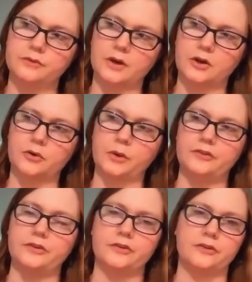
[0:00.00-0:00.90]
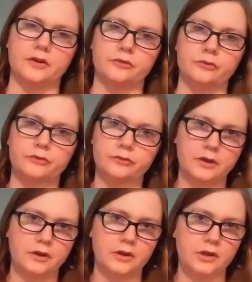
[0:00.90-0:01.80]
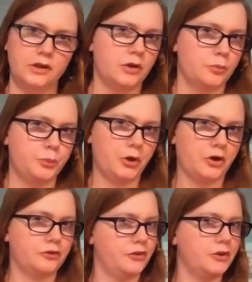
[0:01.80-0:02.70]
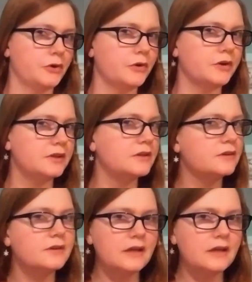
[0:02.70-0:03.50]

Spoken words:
crisis of personhood,